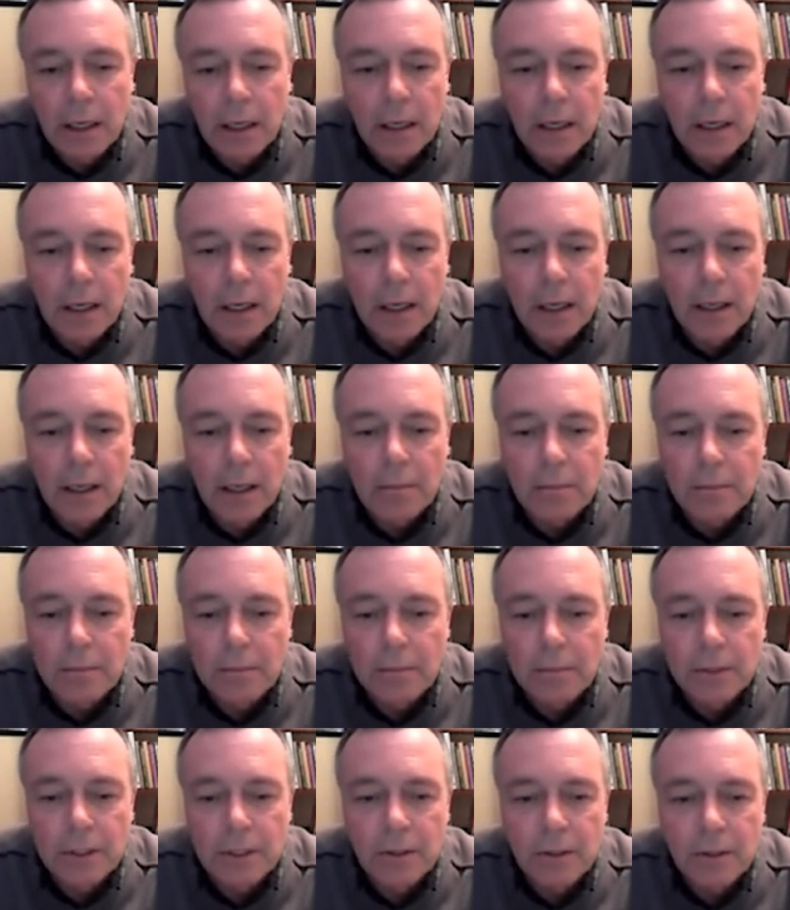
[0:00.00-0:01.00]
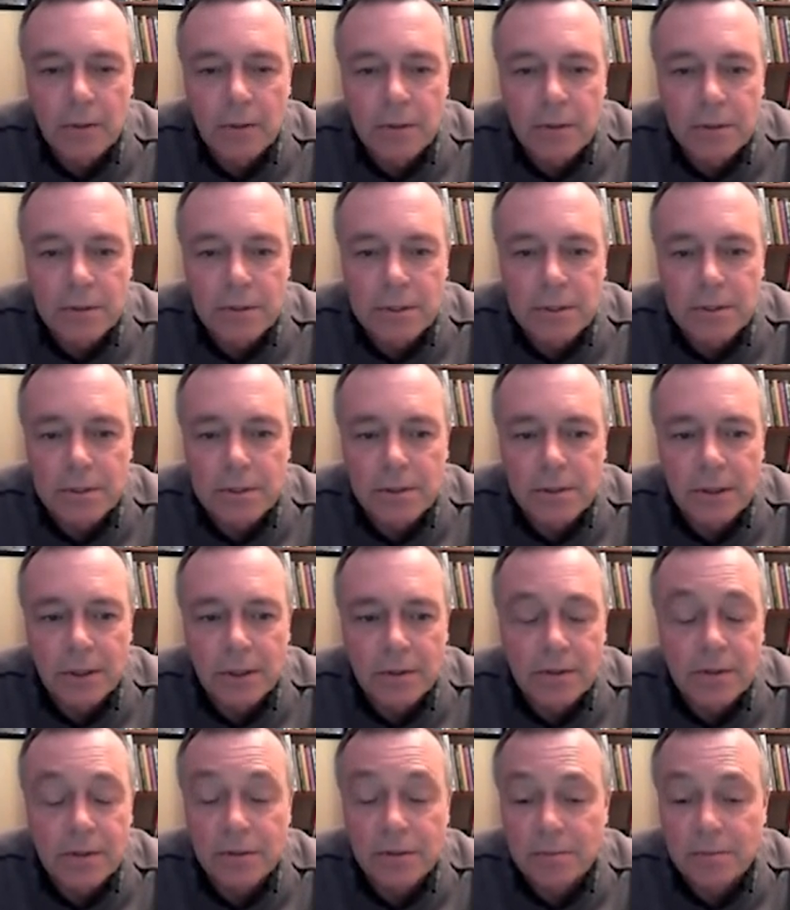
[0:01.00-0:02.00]
There's
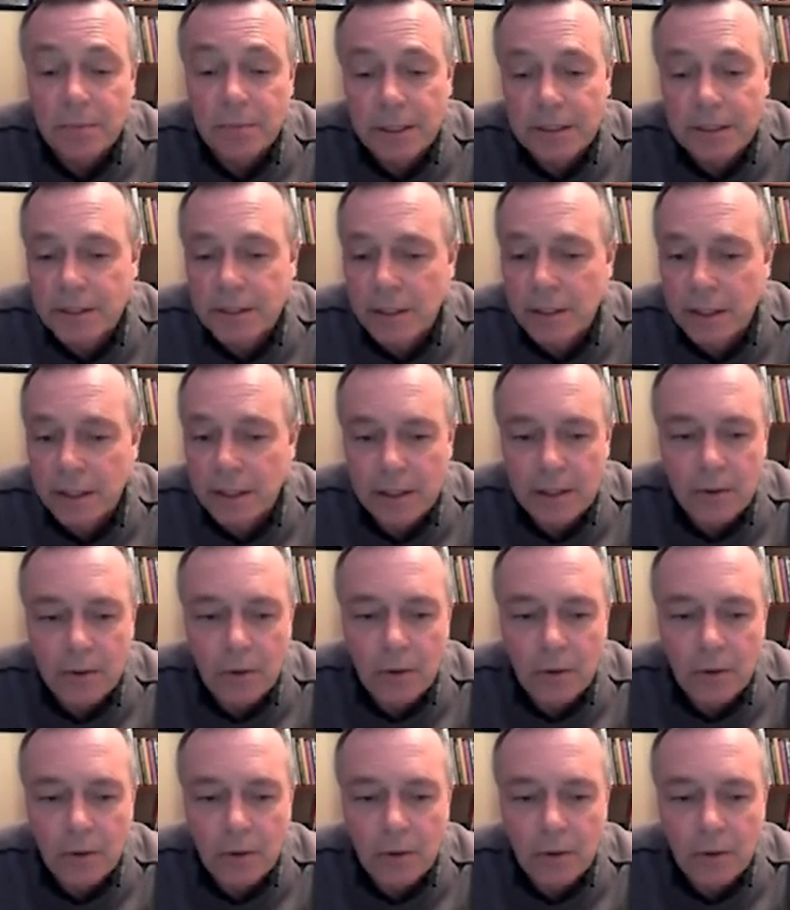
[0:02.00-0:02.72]
also mixing